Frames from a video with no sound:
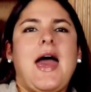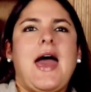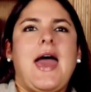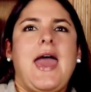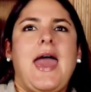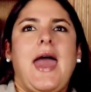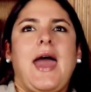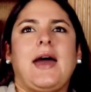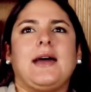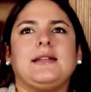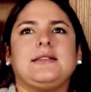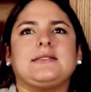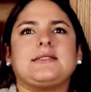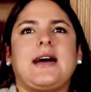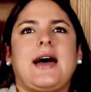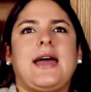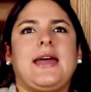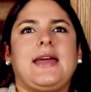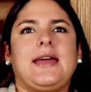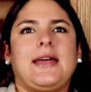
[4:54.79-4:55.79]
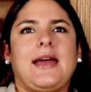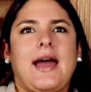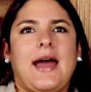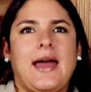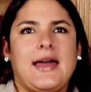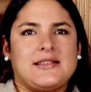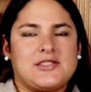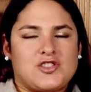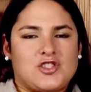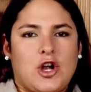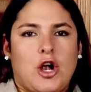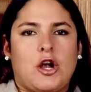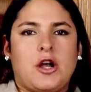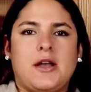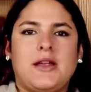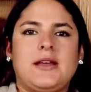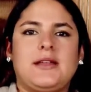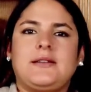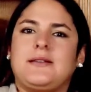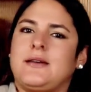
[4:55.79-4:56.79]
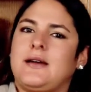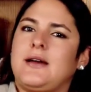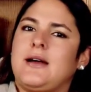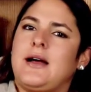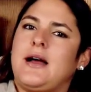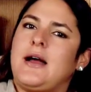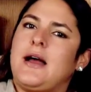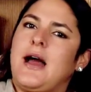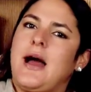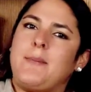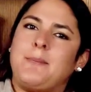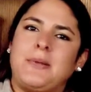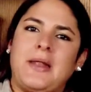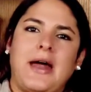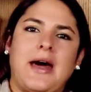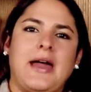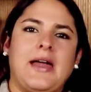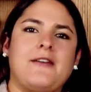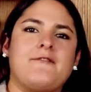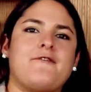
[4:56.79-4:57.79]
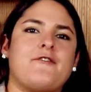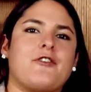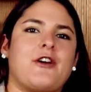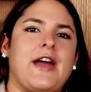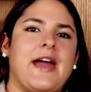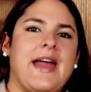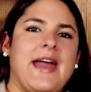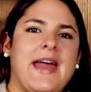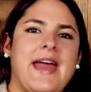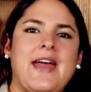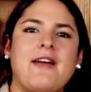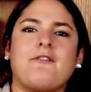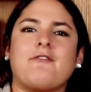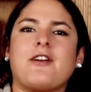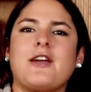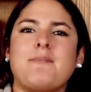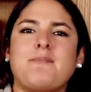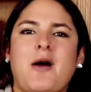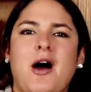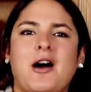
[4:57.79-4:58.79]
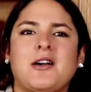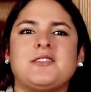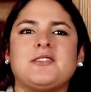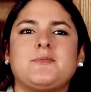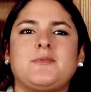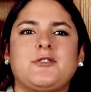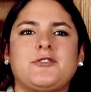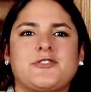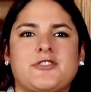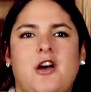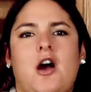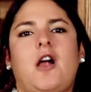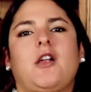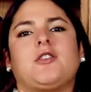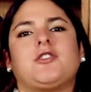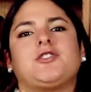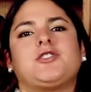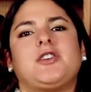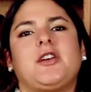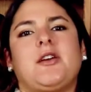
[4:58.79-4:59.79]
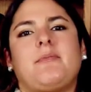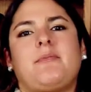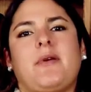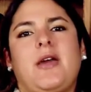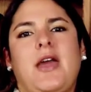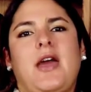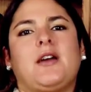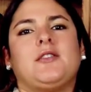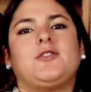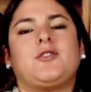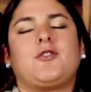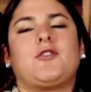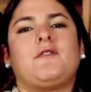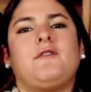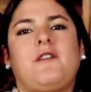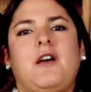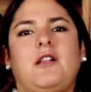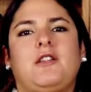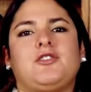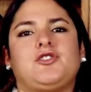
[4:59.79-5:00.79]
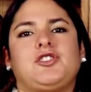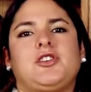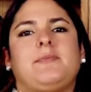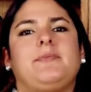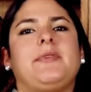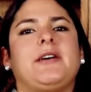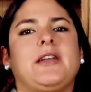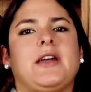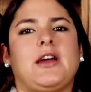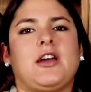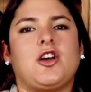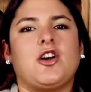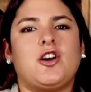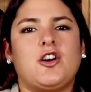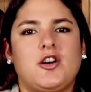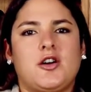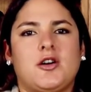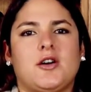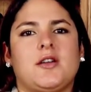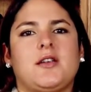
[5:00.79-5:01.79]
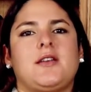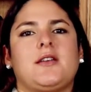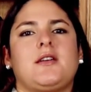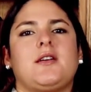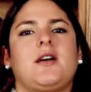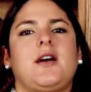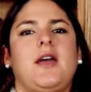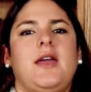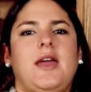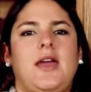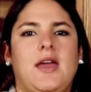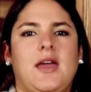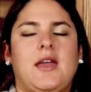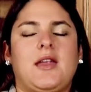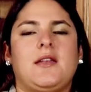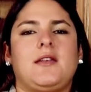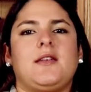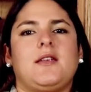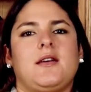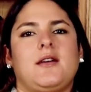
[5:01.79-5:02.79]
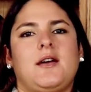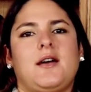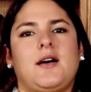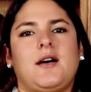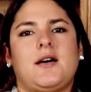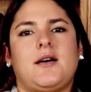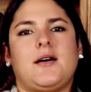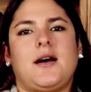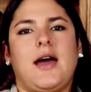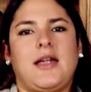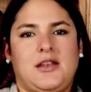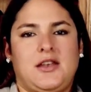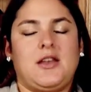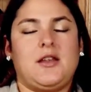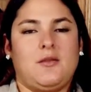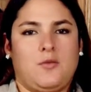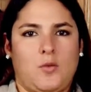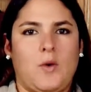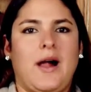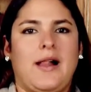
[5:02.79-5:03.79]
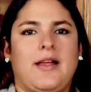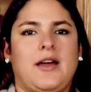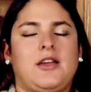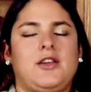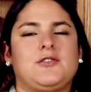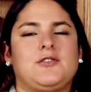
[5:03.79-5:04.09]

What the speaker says: And I started applying for every possible scholarship and or fellowship that I could in while at